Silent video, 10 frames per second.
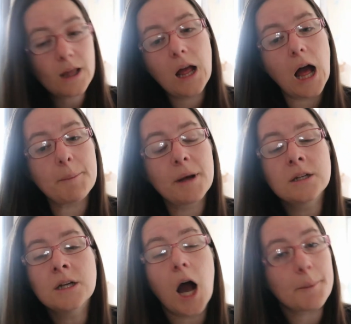Um,
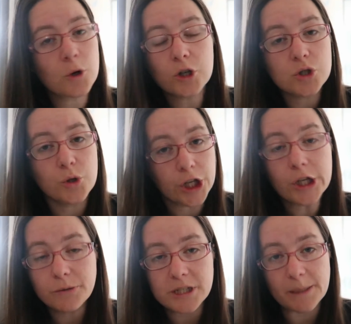I'm not going to talk
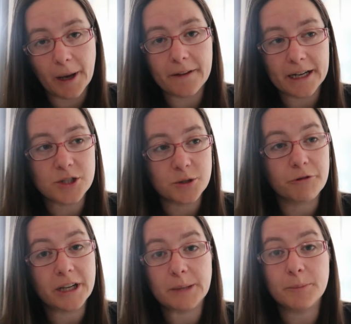hugely about the national
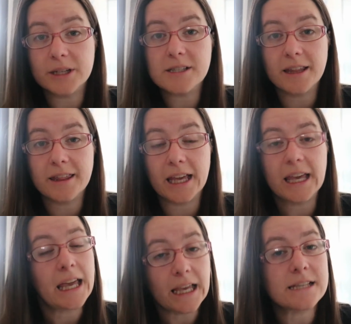curriculum because I think
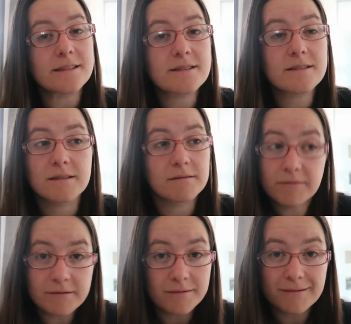it is
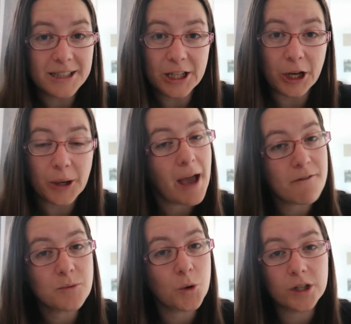you know,
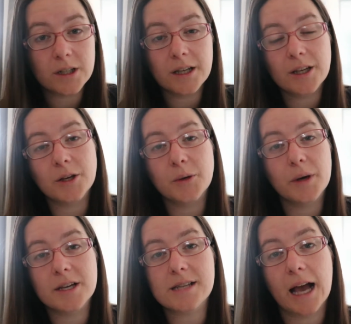everyone who
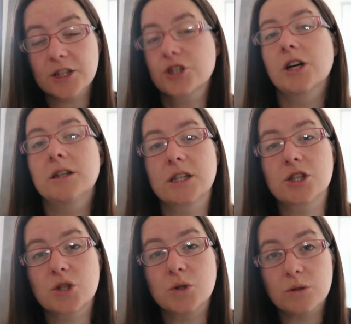has had a child in
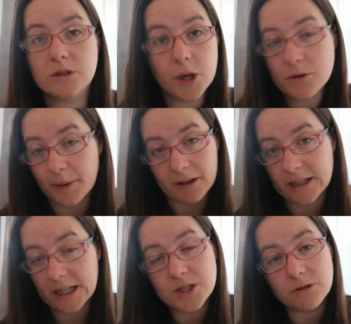school knows about the
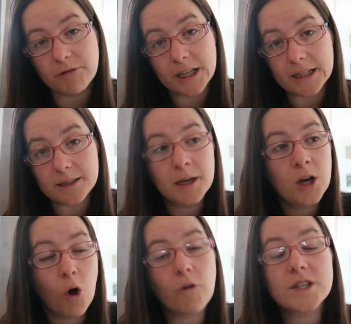national curriculum.
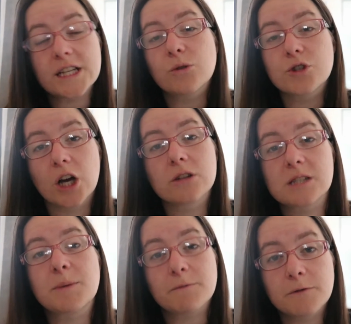Obviously, your child
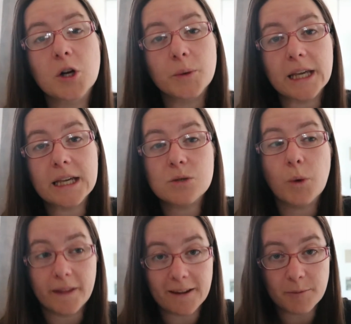has been following it
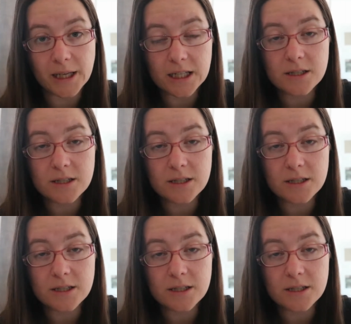when they've been in